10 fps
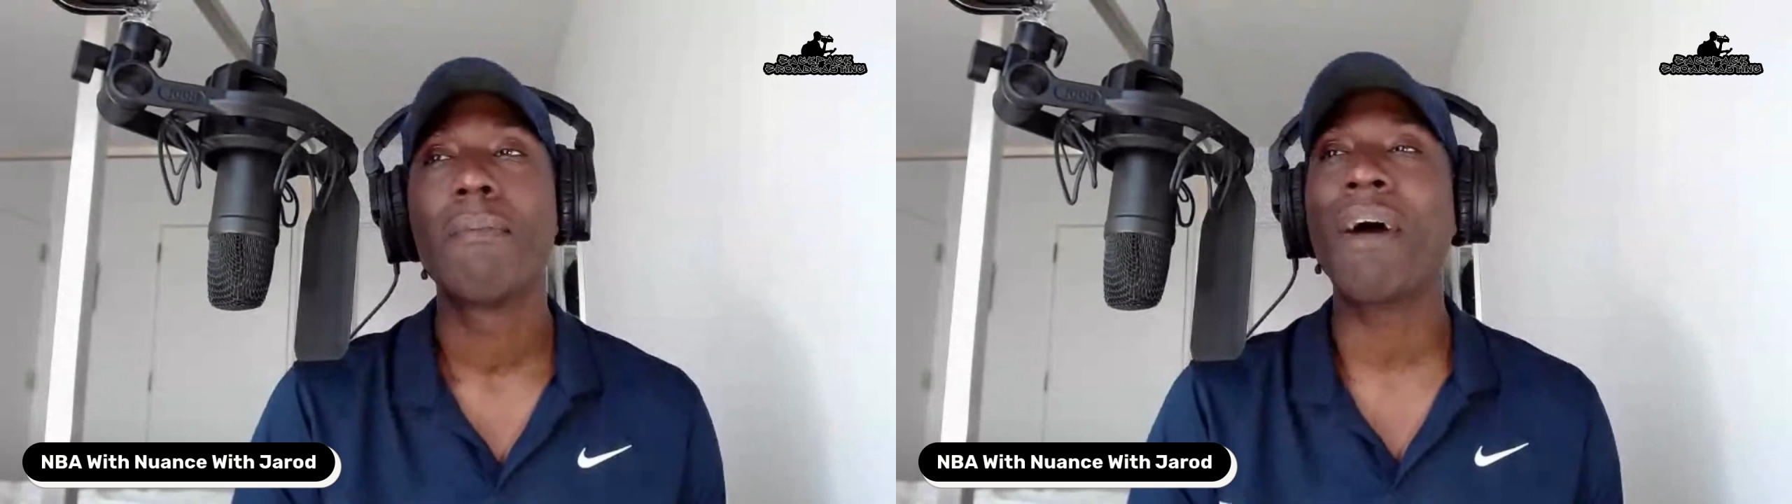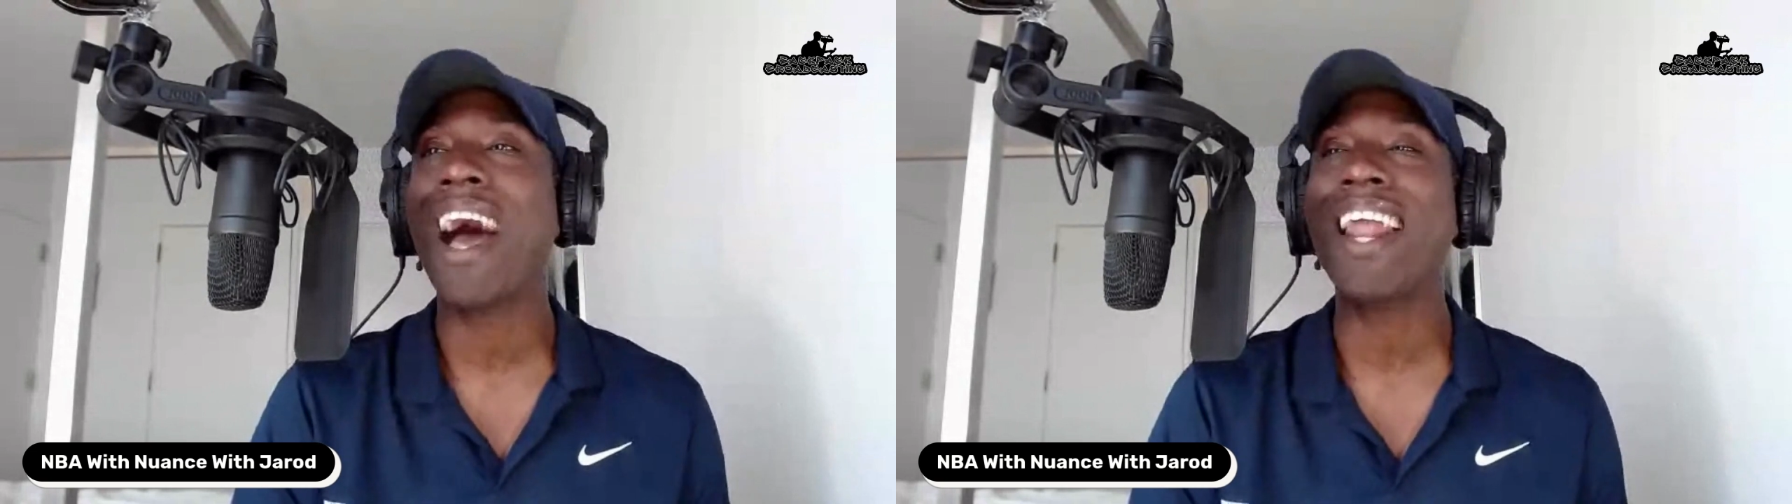
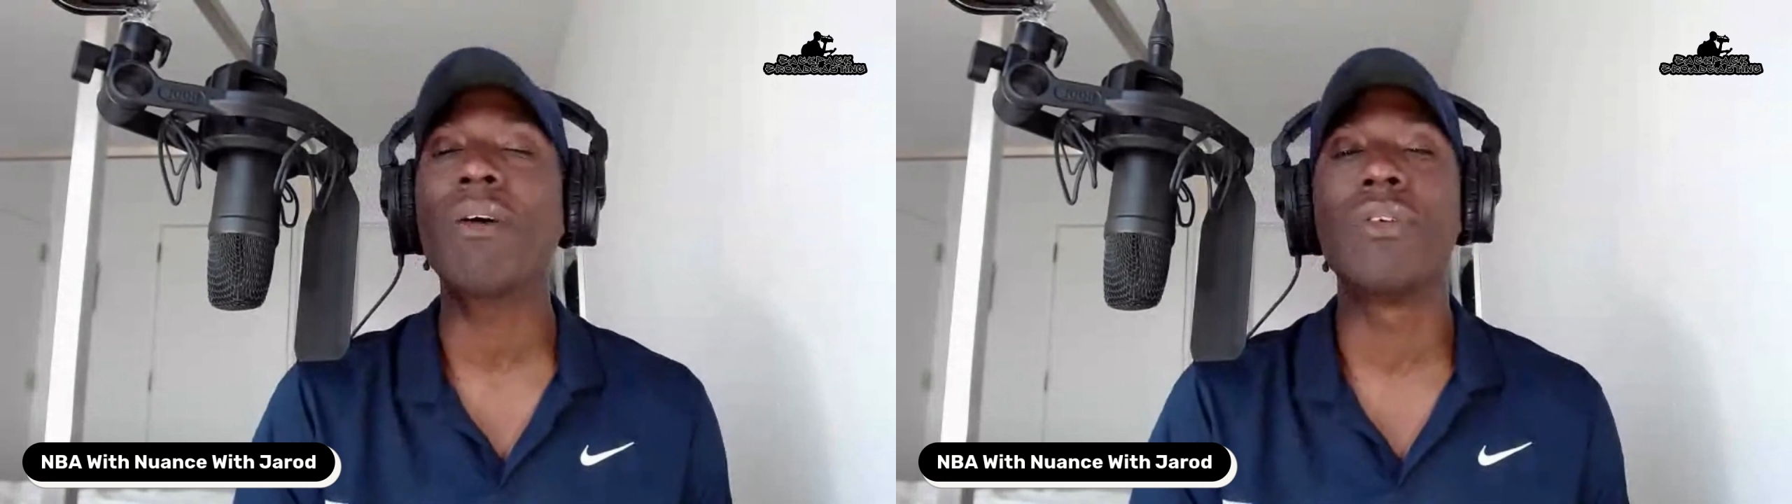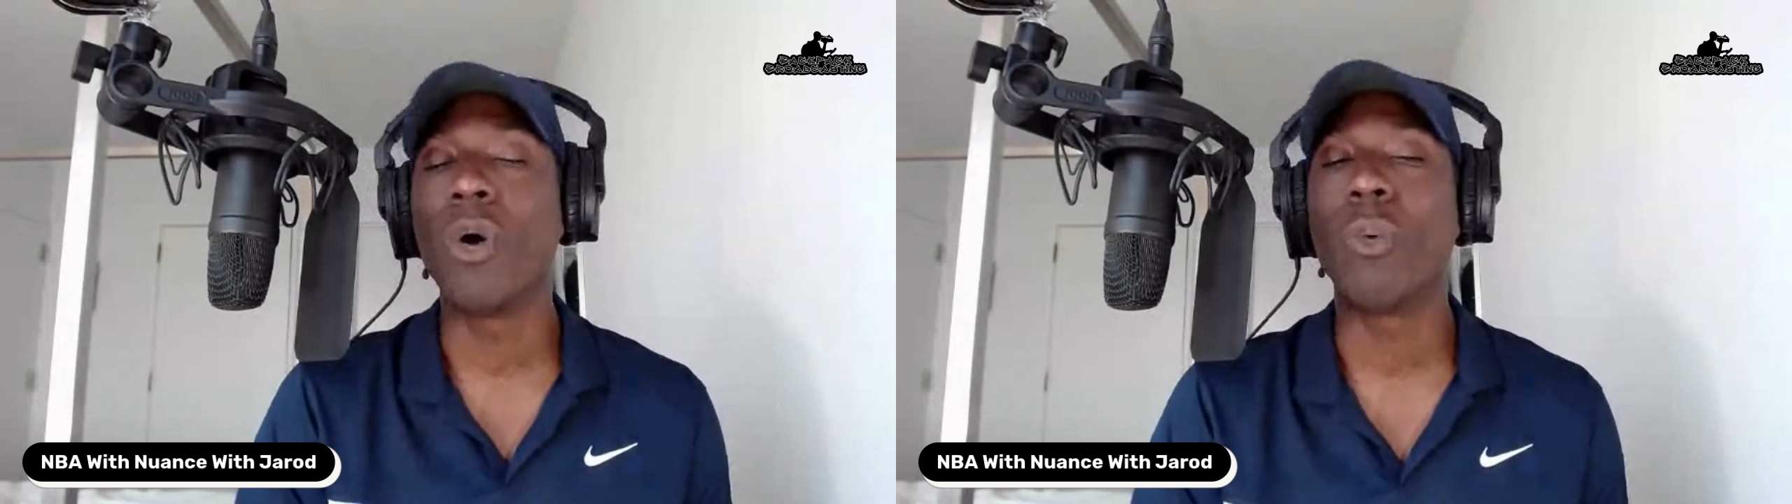But I
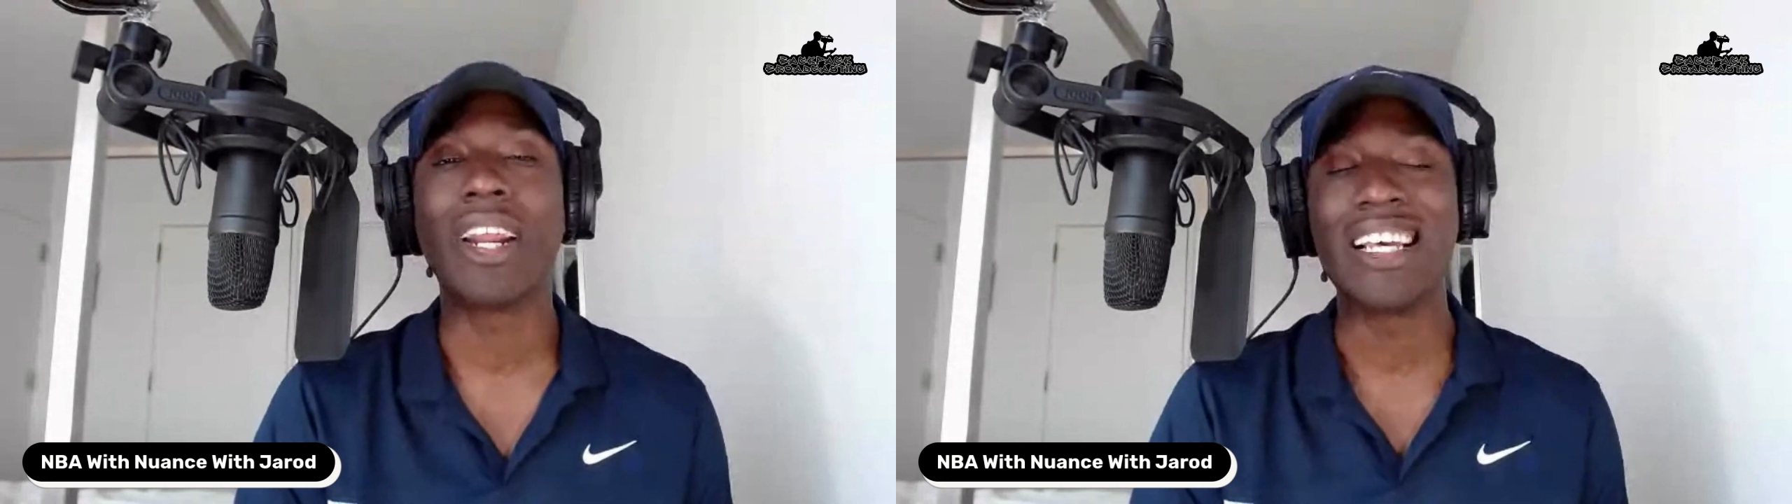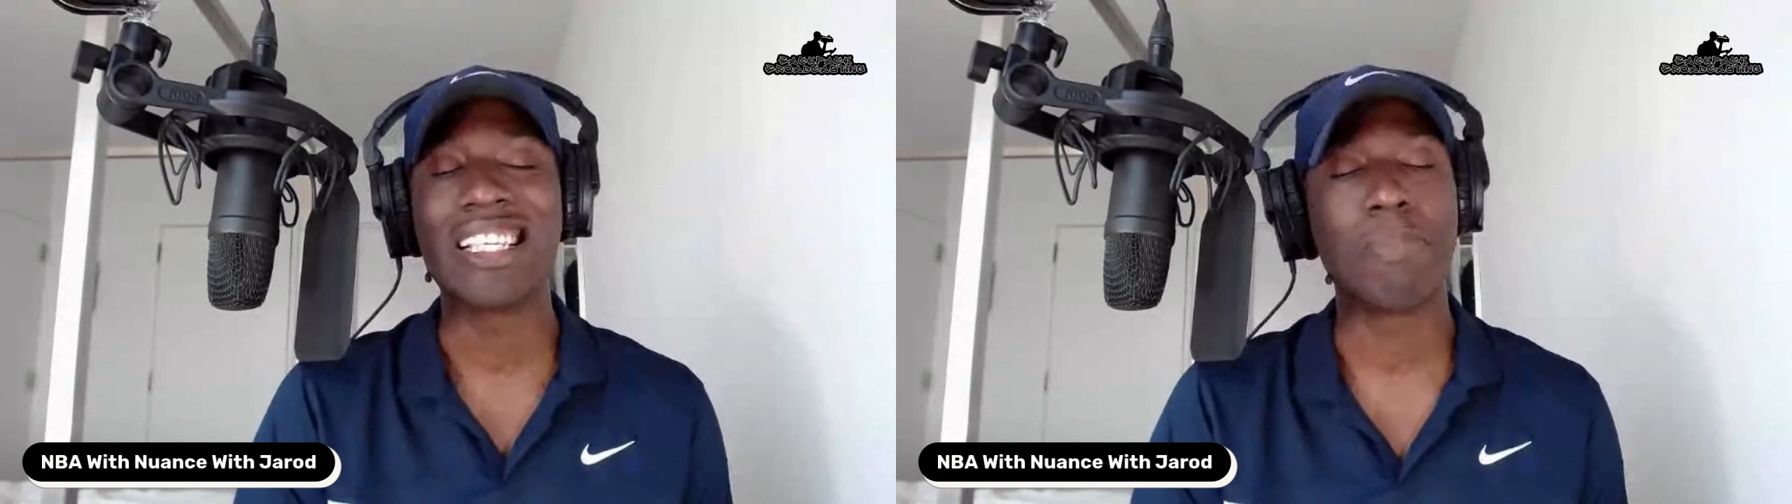don't know
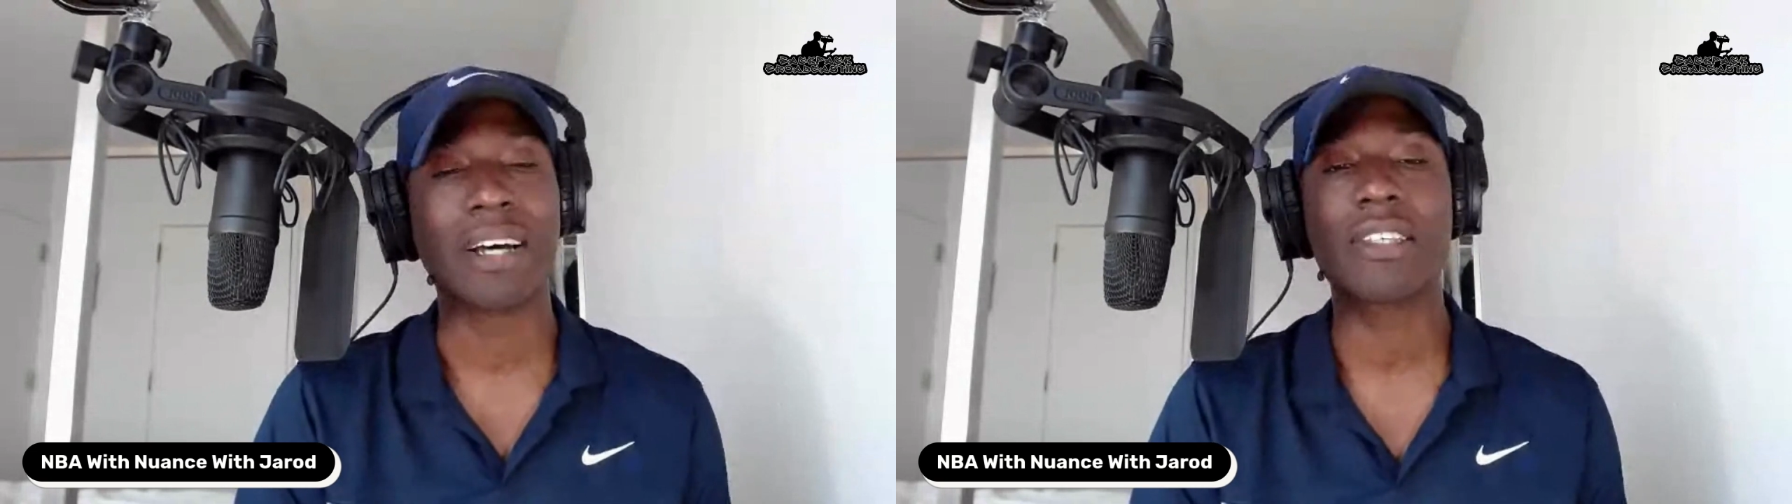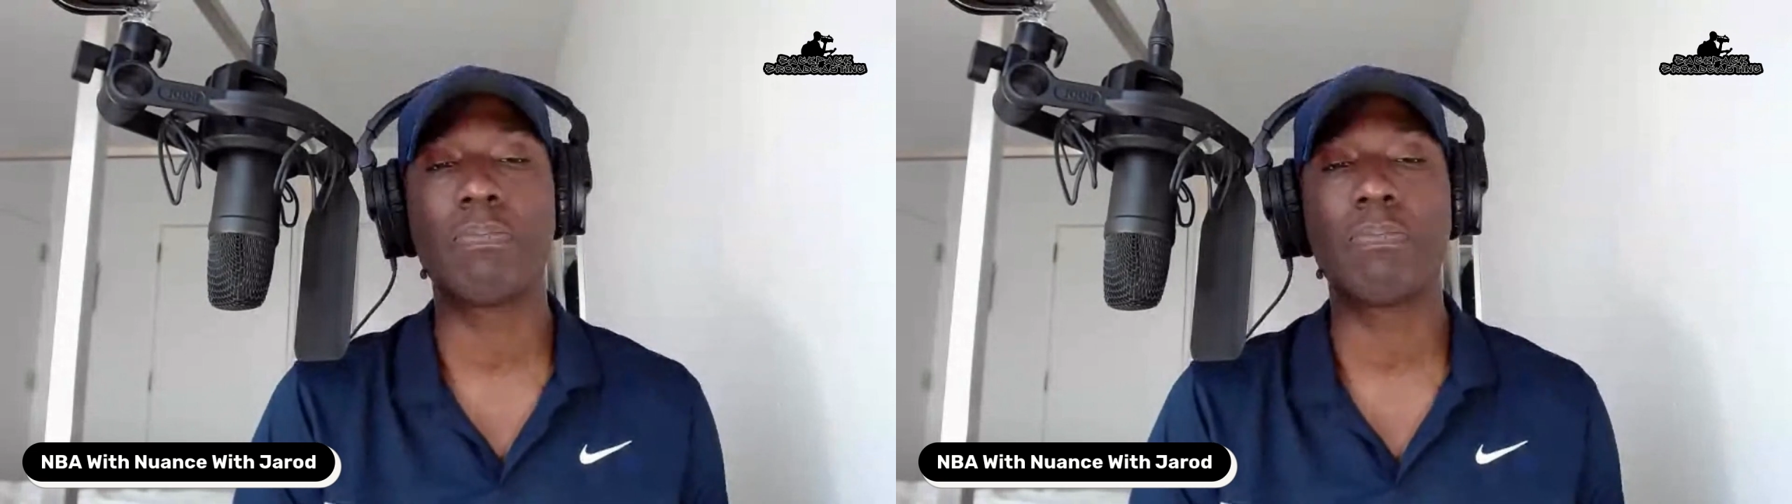what it is about